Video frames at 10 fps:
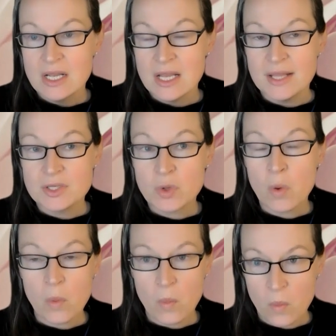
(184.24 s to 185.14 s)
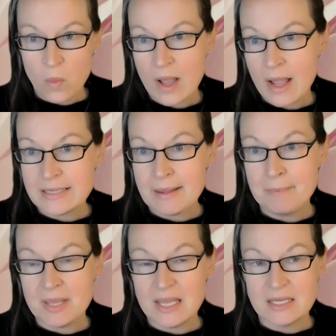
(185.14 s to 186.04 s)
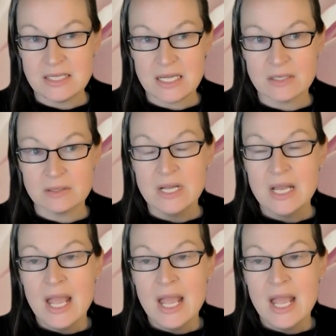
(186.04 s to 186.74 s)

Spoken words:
It's quite a big deal.